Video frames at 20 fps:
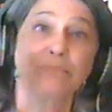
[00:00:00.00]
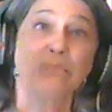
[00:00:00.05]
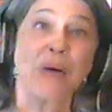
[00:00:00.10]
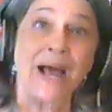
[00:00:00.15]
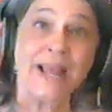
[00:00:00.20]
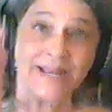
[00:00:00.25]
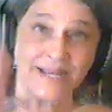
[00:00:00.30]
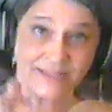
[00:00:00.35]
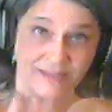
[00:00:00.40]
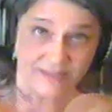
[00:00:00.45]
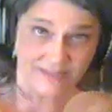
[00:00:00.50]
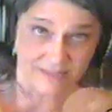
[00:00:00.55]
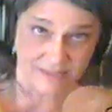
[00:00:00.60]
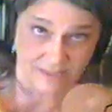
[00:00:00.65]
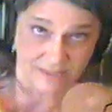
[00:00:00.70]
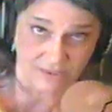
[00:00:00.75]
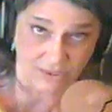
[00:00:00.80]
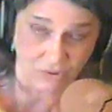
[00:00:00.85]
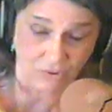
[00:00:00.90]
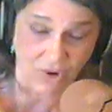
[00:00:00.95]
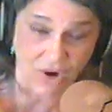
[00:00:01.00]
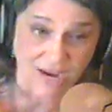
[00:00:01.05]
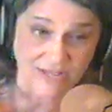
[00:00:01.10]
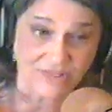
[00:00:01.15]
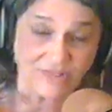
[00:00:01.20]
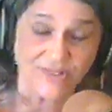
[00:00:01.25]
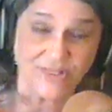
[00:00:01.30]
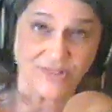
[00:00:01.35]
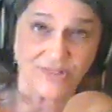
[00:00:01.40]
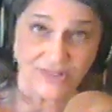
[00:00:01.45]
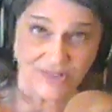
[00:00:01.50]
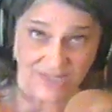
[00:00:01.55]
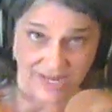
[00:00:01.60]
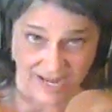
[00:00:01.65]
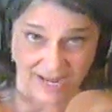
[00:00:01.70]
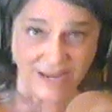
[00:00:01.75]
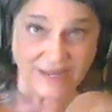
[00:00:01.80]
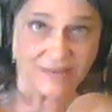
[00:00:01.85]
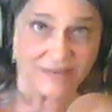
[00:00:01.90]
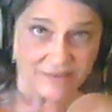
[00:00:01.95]
biked across the
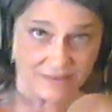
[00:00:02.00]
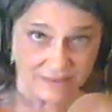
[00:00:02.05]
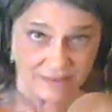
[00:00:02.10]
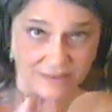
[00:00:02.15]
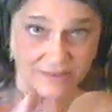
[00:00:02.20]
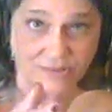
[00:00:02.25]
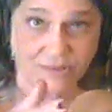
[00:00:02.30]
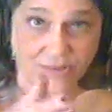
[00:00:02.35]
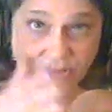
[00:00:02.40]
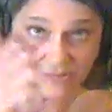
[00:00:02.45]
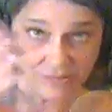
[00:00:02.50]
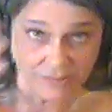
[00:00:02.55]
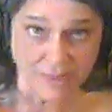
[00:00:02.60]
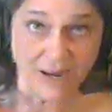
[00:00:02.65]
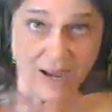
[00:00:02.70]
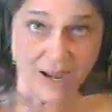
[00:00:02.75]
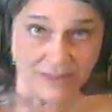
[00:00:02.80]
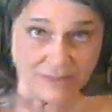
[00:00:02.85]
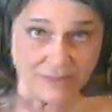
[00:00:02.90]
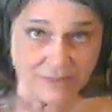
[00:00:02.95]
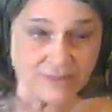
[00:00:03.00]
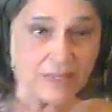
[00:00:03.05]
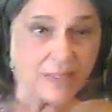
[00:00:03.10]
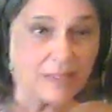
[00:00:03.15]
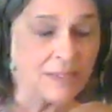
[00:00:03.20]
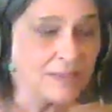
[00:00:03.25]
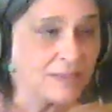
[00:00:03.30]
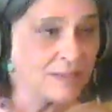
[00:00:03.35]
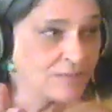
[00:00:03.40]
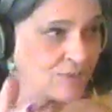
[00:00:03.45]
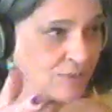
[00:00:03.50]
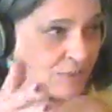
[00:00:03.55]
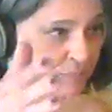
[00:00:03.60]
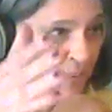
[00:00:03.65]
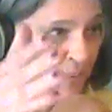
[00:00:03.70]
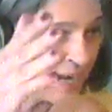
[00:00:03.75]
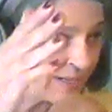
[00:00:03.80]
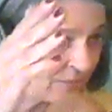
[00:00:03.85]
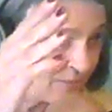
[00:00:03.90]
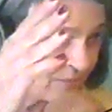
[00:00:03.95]
state, because she's nuts. She
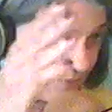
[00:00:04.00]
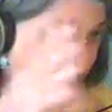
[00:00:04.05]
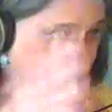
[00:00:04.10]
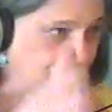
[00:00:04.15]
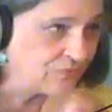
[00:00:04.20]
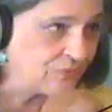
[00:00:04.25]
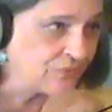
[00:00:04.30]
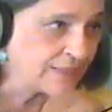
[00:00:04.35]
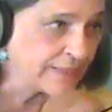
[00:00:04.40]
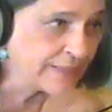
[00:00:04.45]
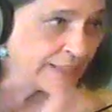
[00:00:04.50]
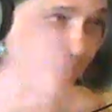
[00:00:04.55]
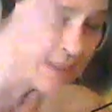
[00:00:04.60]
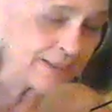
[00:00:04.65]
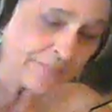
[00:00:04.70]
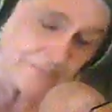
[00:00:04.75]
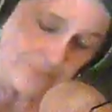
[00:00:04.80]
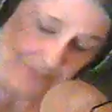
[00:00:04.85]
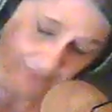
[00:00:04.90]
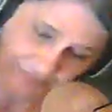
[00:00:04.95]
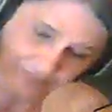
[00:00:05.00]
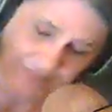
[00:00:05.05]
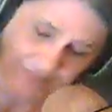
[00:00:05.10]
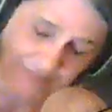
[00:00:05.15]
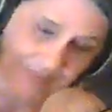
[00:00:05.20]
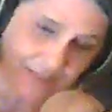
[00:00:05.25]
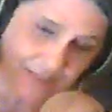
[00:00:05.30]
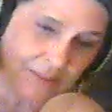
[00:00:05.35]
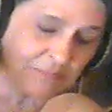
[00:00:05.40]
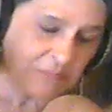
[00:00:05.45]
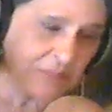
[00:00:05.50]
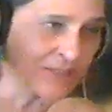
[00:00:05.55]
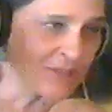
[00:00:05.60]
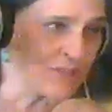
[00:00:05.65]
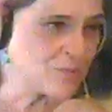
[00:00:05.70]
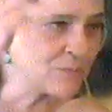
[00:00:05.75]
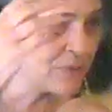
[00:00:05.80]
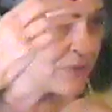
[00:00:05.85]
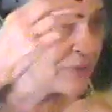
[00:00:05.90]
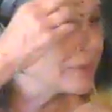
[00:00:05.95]
biked from Philly to
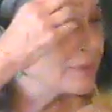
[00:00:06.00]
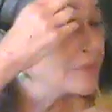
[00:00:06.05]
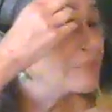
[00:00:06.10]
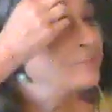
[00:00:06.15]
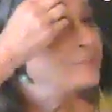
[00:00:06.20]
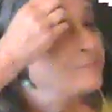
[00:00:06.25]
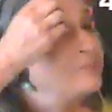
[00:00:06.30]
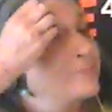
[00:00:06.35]
Pittsburgh